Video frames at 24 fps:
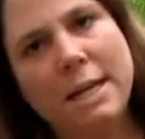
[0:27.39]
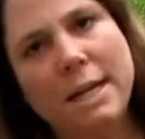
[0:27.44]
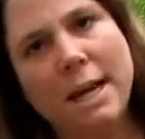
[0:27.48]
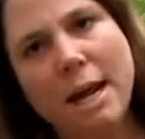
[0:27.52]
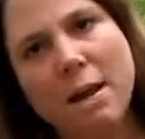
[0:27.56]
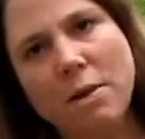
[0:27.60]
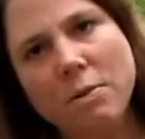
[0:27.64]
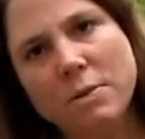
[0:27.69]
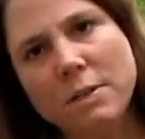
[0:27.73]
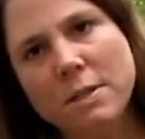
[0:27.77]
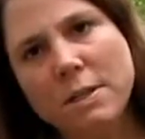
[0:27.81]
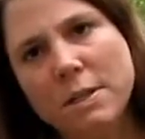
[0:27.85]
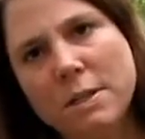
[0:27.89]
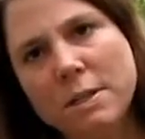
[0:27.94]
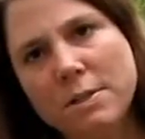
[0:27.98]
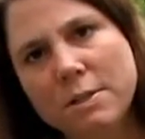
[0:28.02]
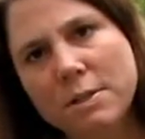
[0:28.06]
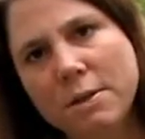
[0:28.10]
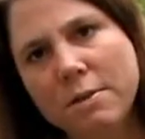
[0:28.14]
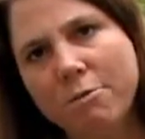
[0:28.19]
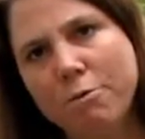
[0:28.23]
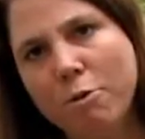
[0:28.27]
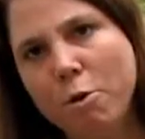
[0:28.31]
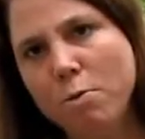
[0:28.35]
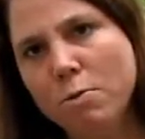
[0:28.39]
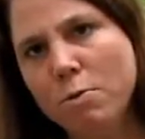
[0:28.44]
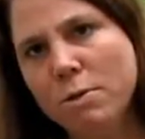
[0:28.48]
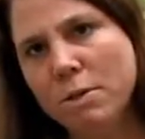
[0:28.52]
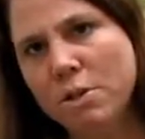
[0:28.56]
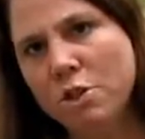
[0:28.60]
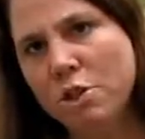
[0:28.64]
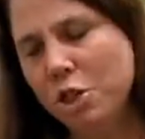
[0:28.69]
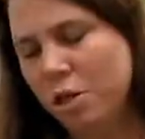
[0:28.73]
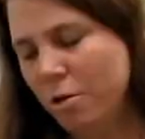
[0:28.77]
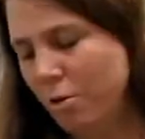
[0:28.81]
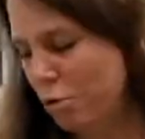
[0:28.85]
ounces of
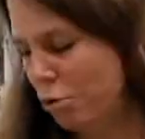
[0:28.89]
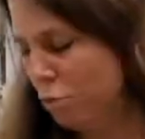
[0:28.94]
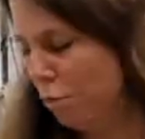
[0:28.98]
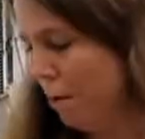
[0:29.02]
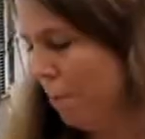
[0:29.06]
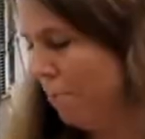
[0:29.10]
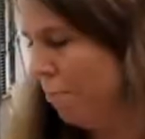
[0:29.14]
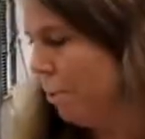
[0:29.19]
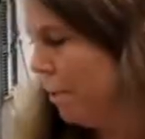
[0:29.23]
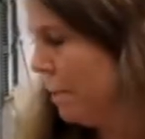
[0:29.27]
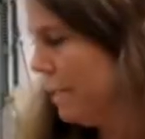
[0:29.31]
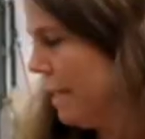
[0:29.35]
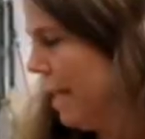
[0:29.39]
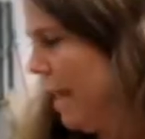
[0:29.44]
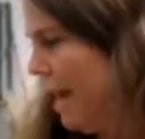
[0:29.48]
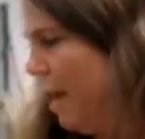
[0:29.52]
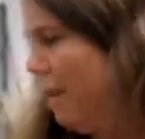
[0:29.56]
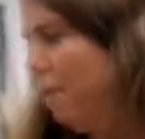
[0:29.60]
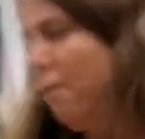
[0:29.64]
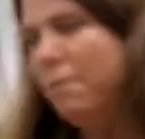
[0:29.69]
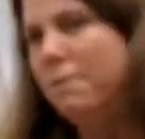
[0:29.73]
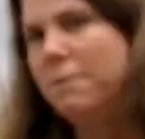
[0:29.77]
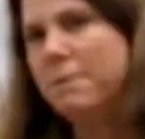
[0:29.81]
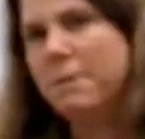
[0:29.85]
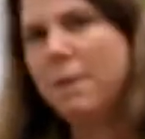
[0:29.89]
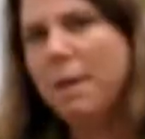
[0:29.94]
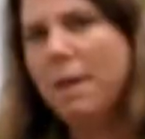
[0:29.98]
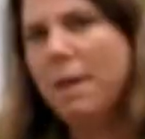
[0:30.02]
frozen shrimp with tails.